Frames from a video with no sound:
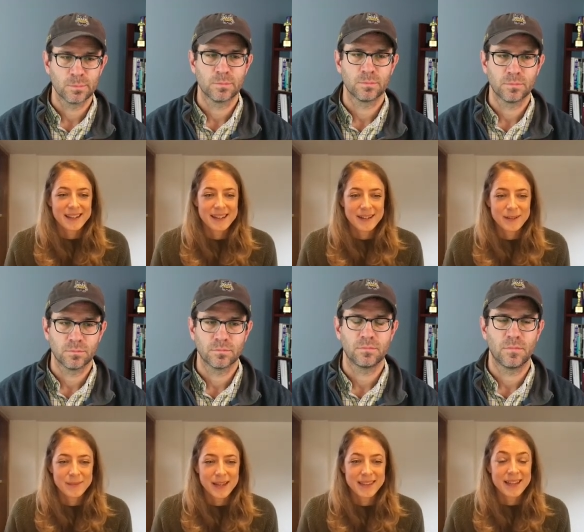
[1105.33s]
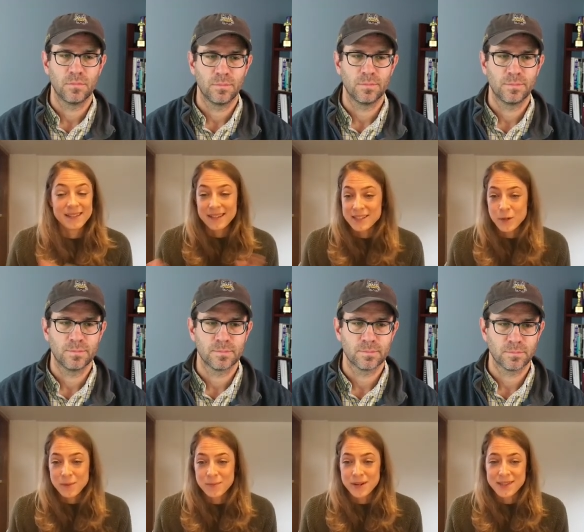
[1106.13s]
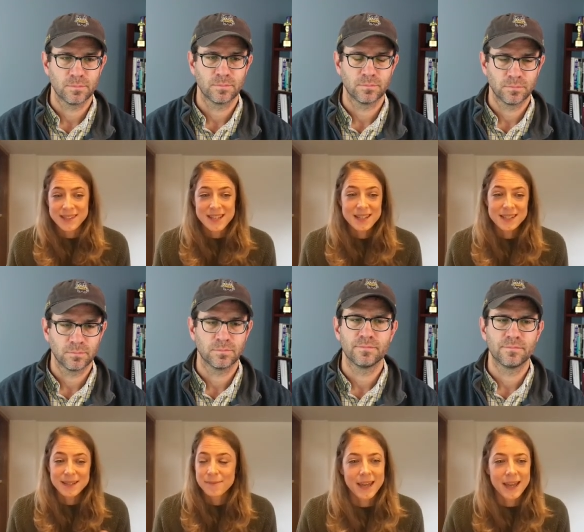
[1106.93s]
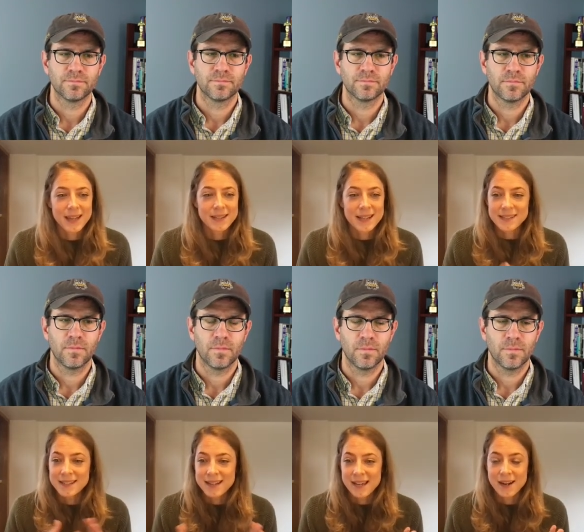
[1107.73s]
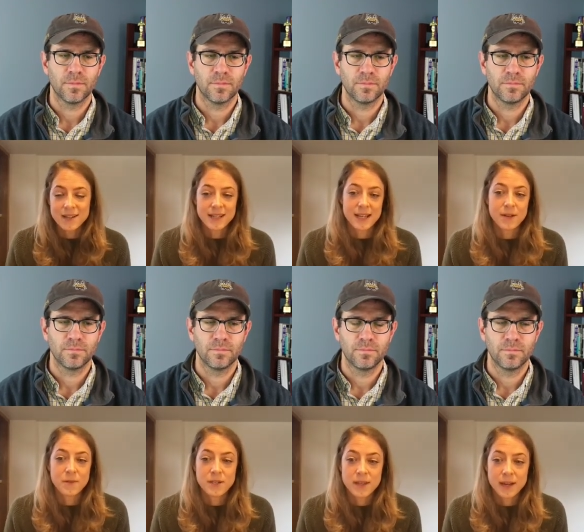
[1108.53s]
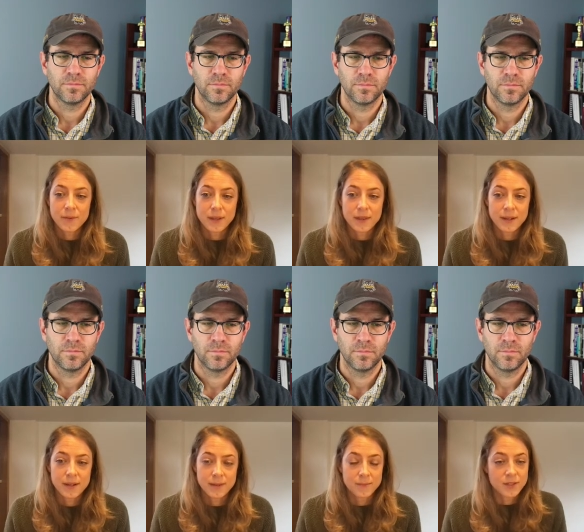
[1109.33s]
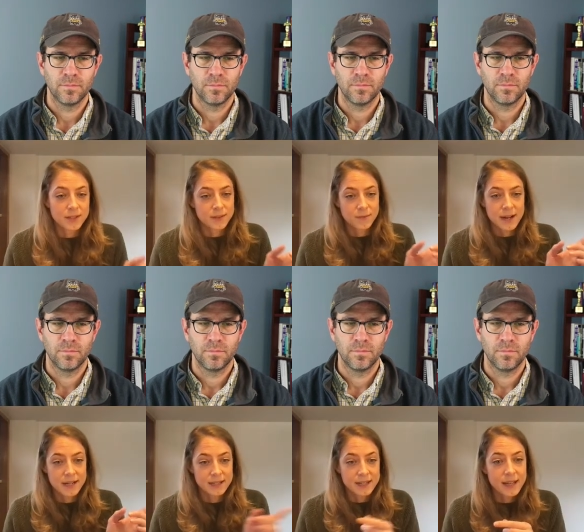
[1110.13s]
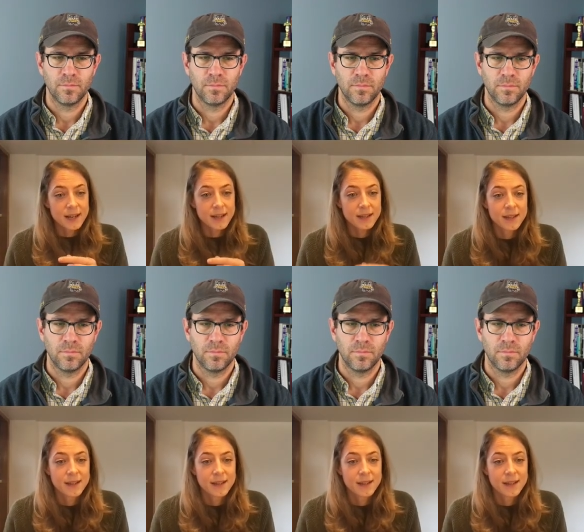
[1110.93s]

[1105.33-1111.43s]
Speaker 1: Um, and then let's open parentheses and designate our data. And we do that with um, just writing data,